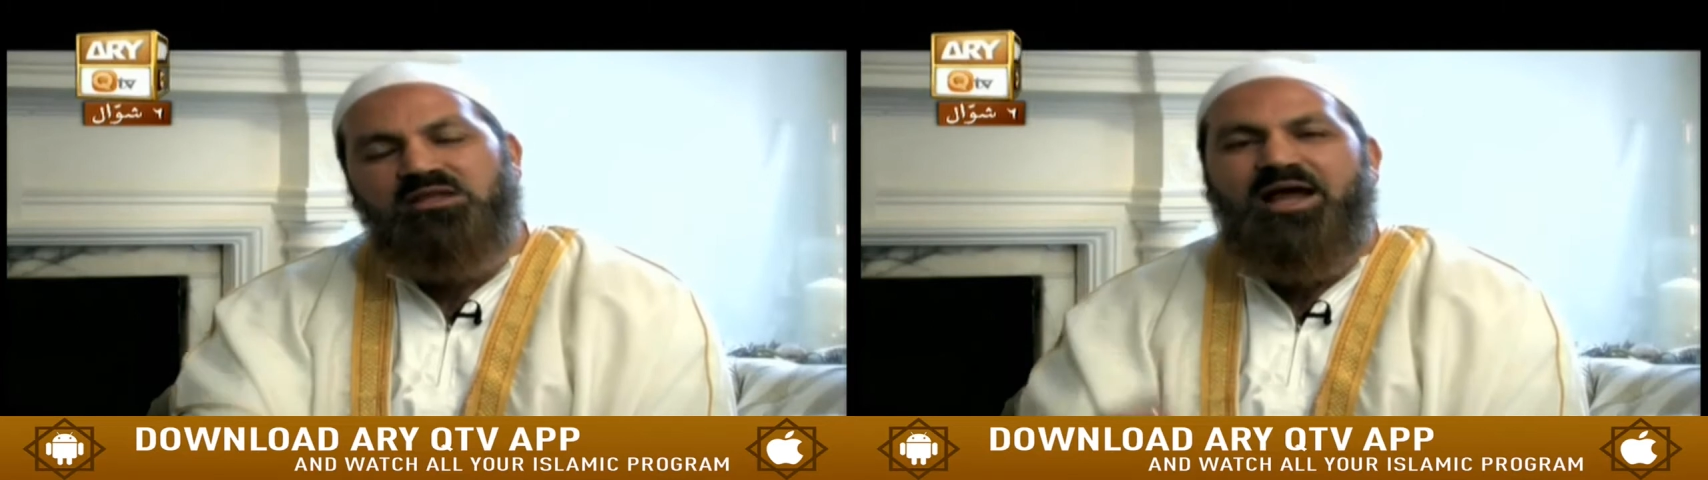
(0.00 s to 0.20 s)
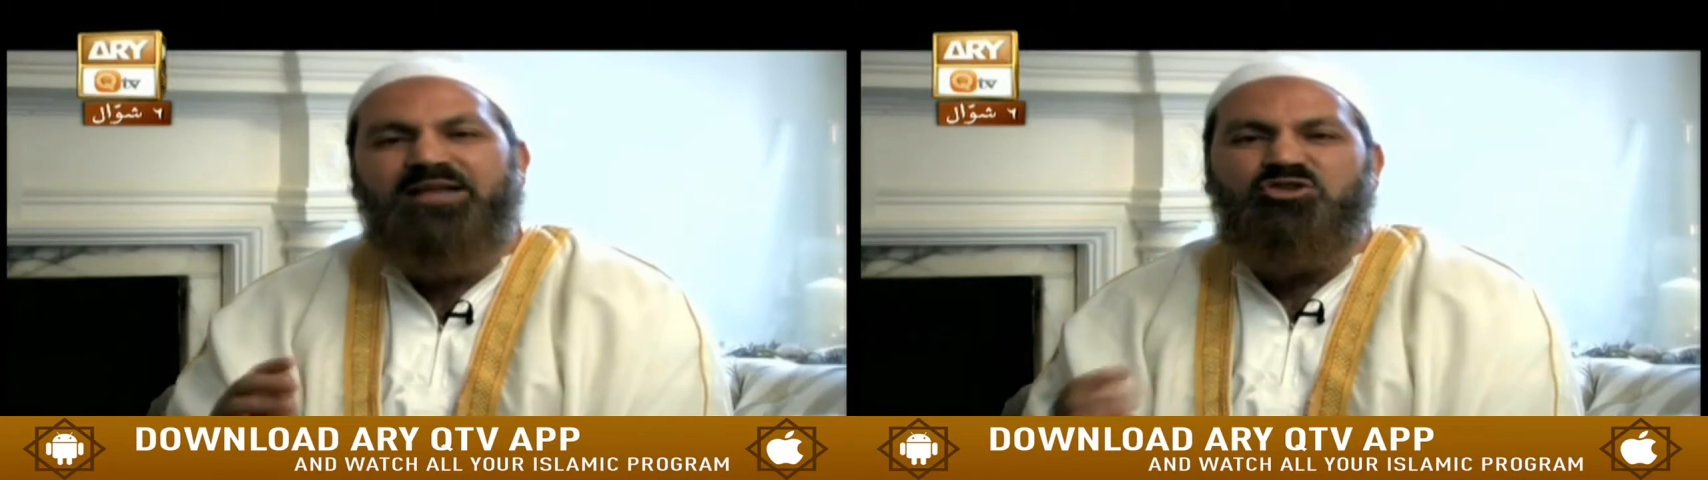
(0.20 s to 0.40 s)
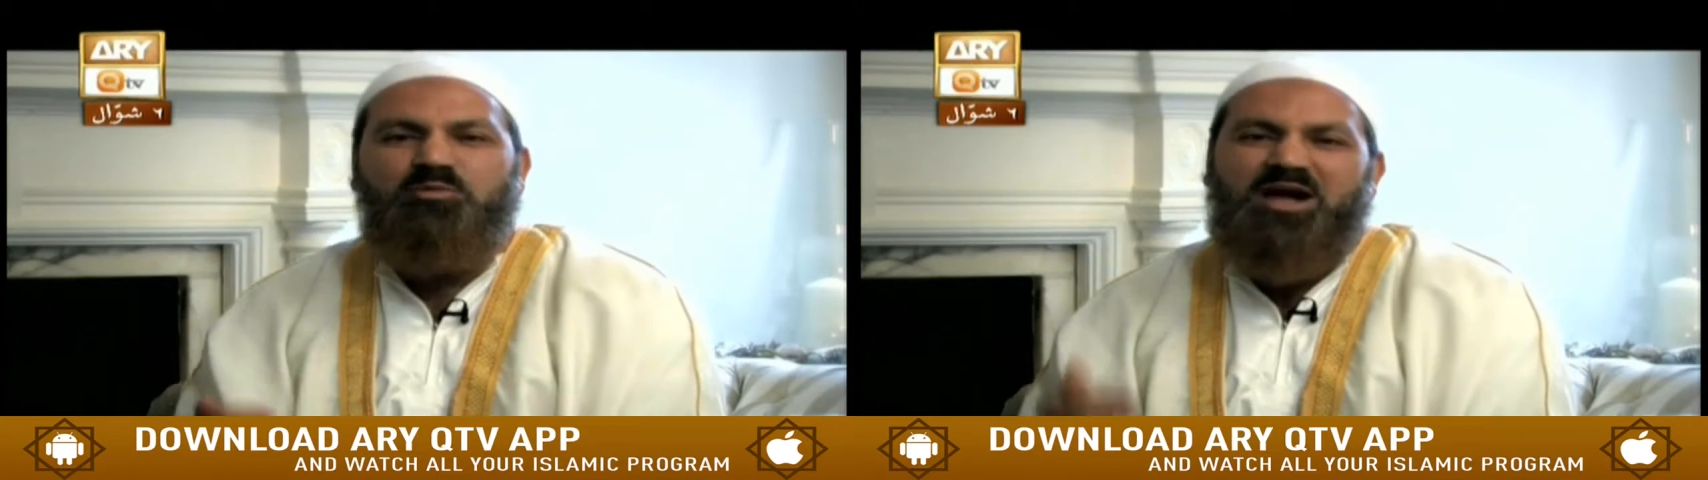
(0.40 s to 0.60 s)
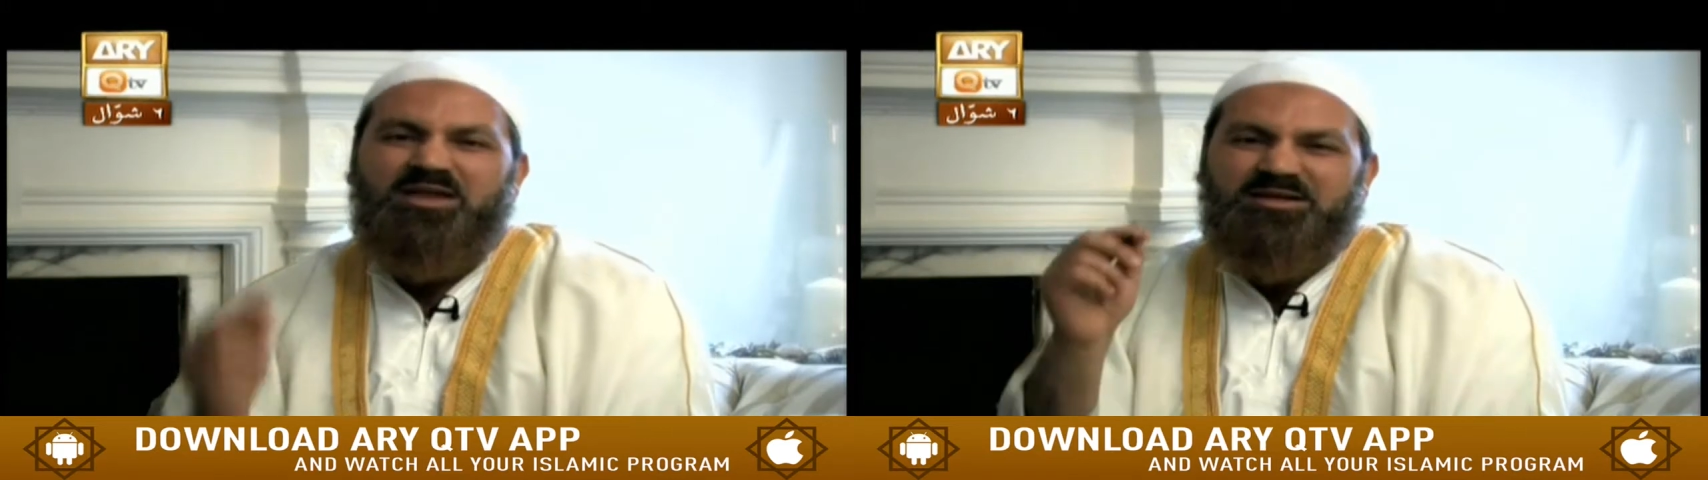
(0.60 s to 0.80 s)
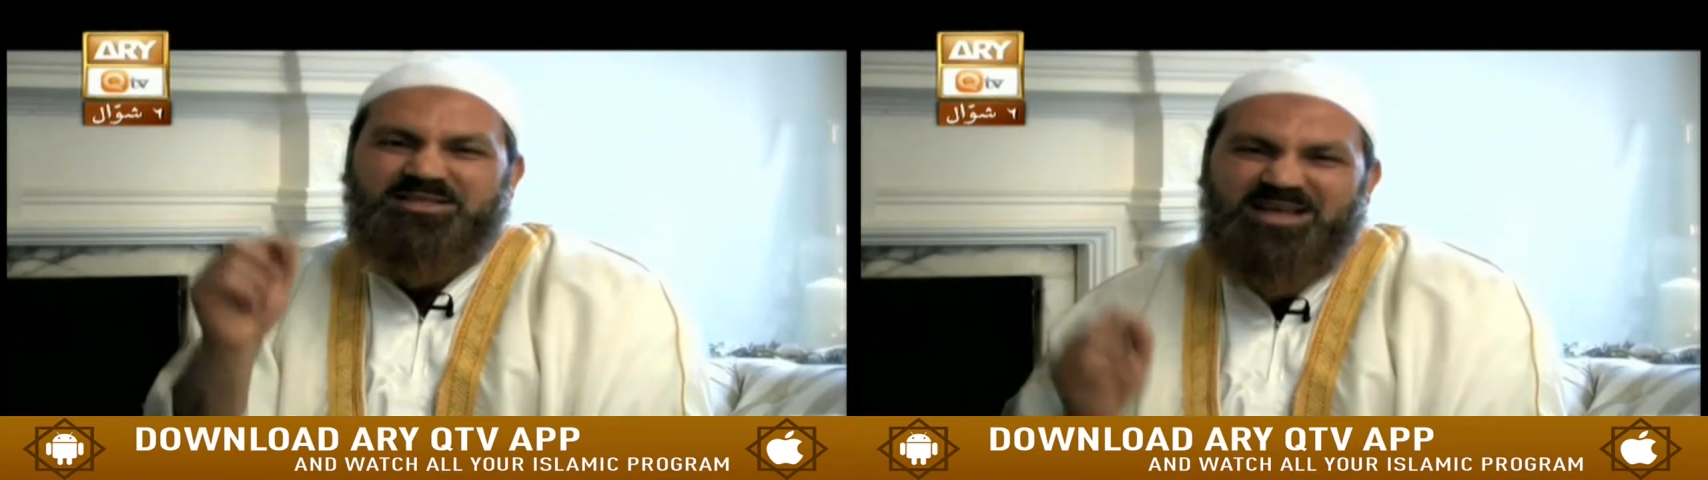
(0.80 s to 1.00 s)
it had to be
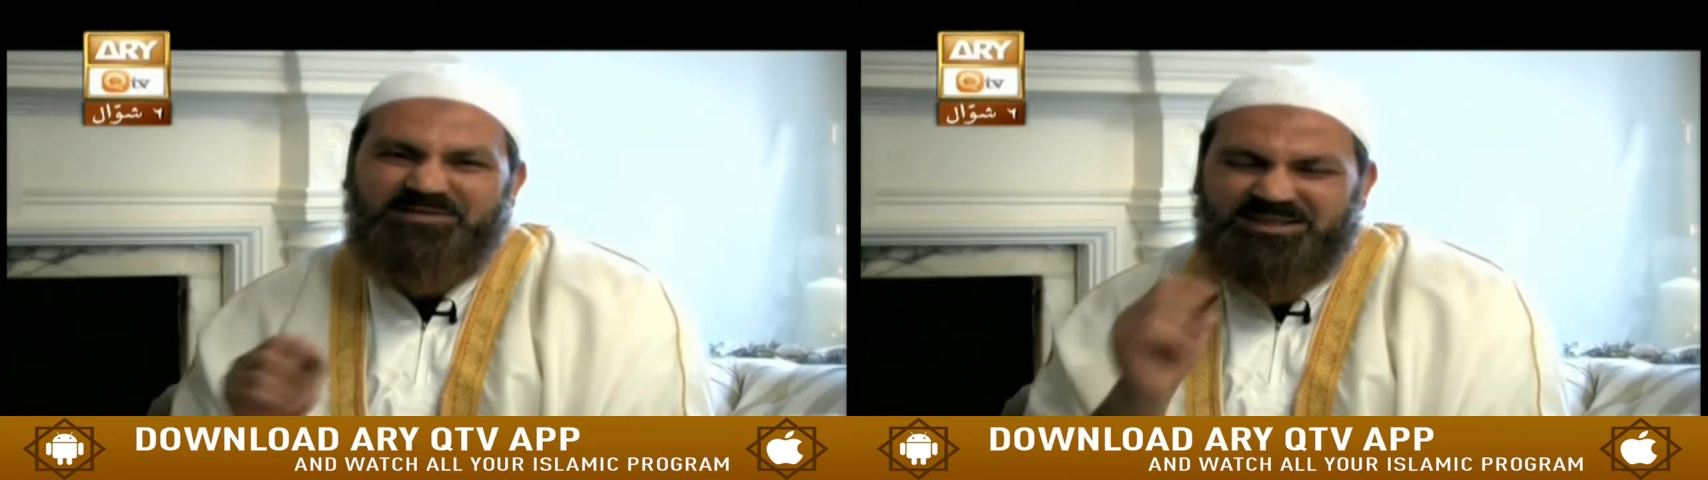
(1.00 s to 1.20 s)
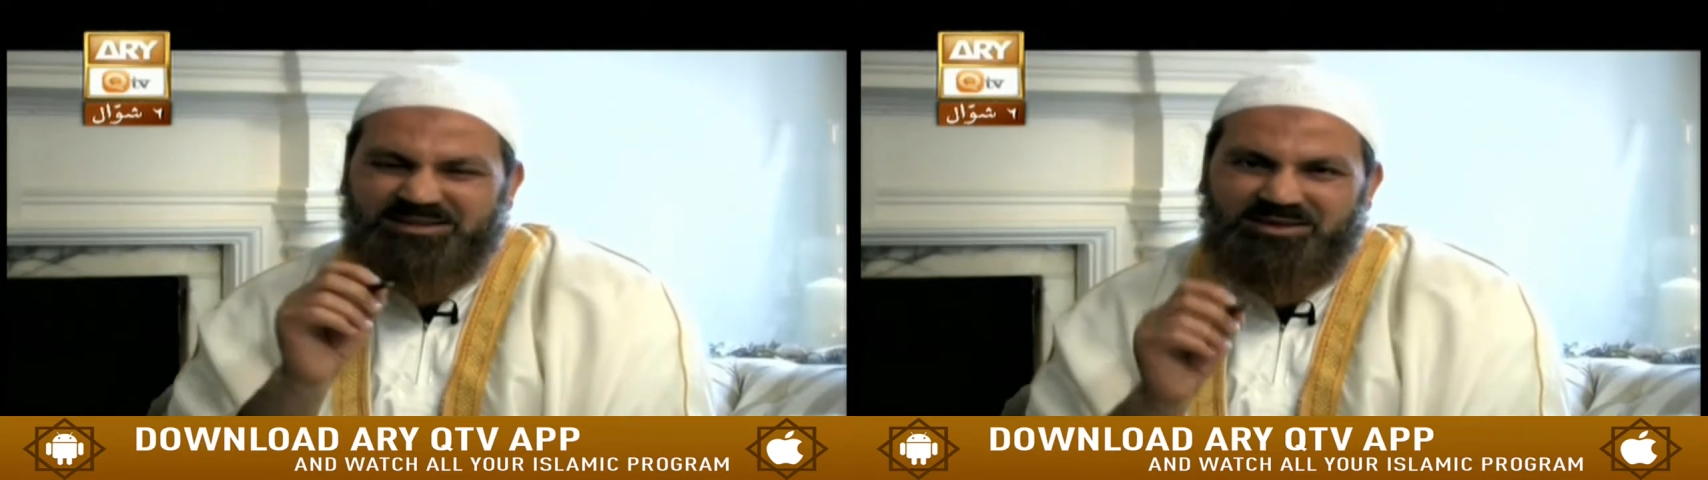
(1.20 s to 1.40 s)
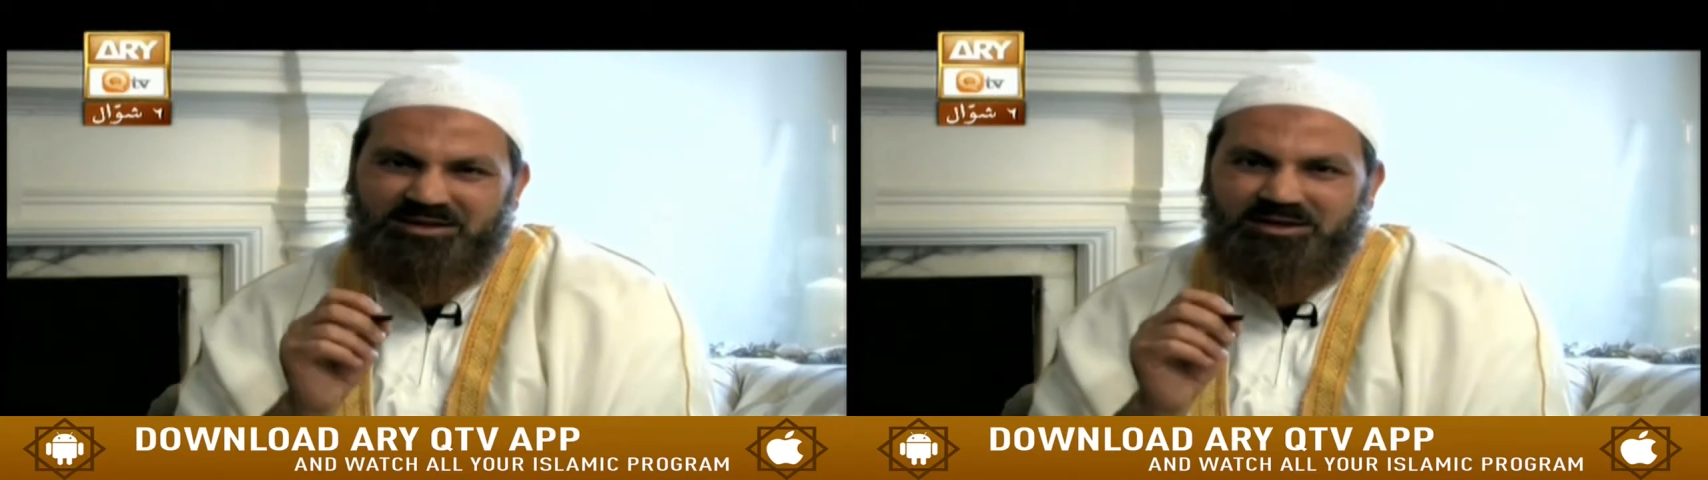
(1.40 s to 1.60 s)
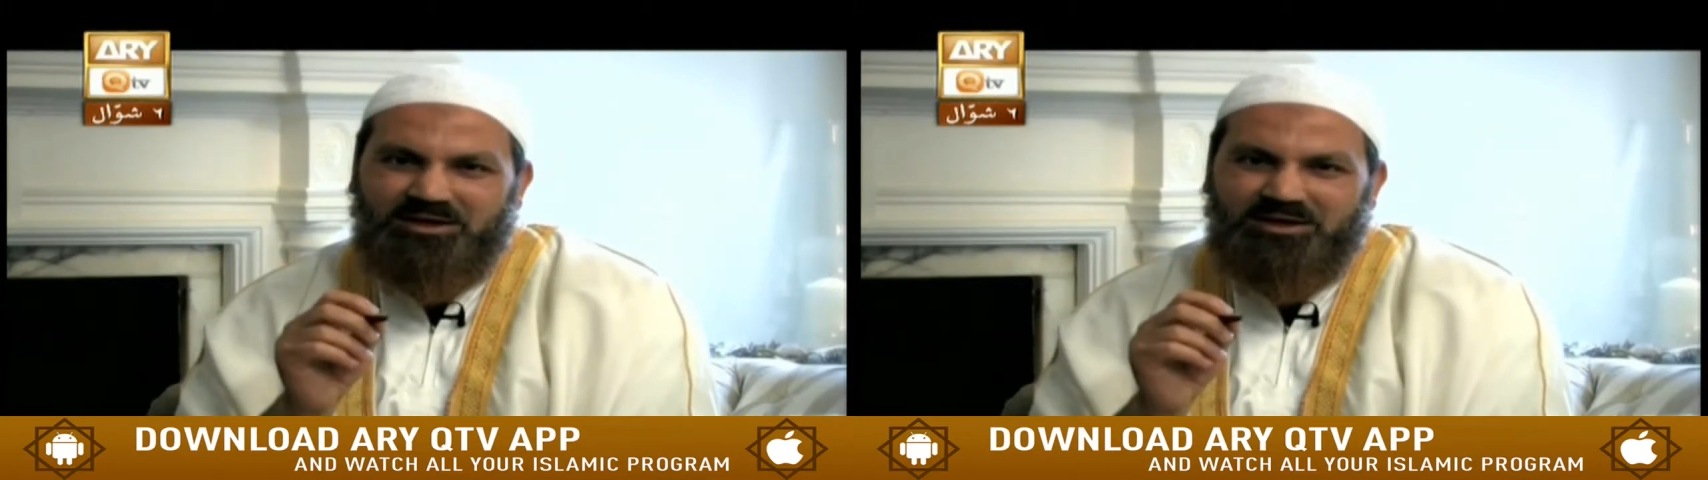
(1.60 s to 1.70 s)
either 7th,